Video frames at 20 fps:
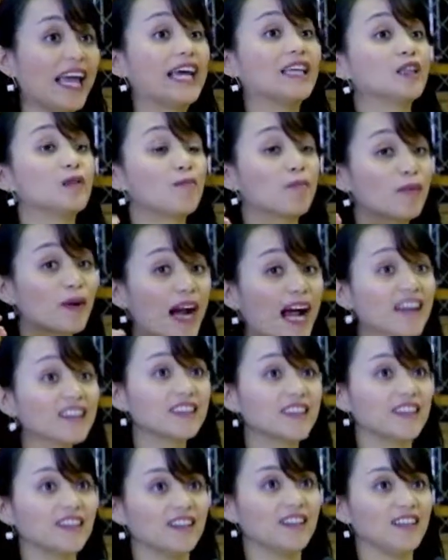and
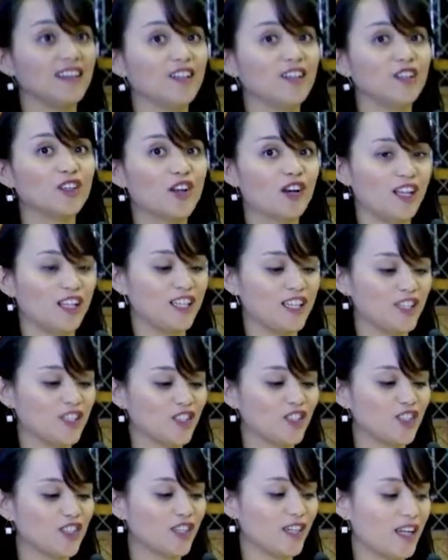practical
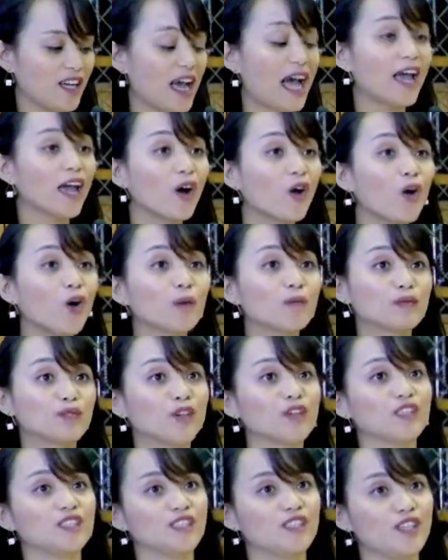knowledge I hope to
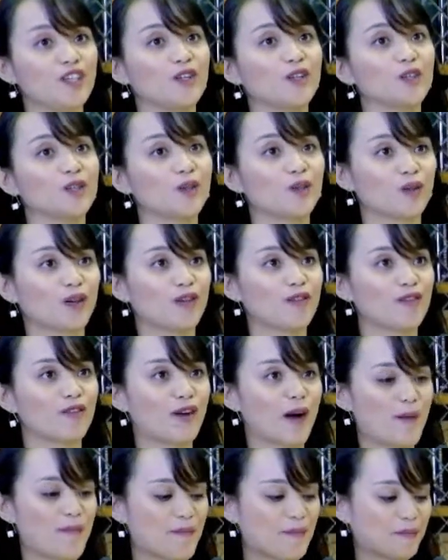continue to learn
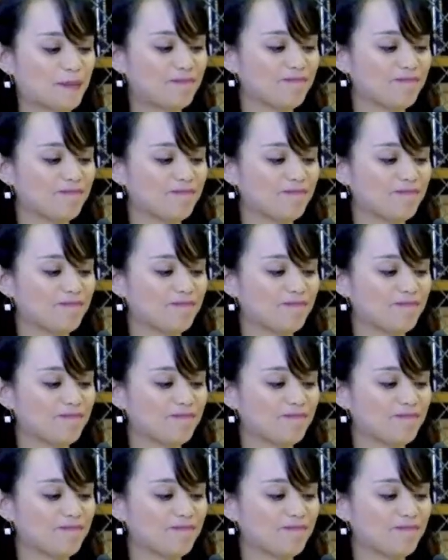from.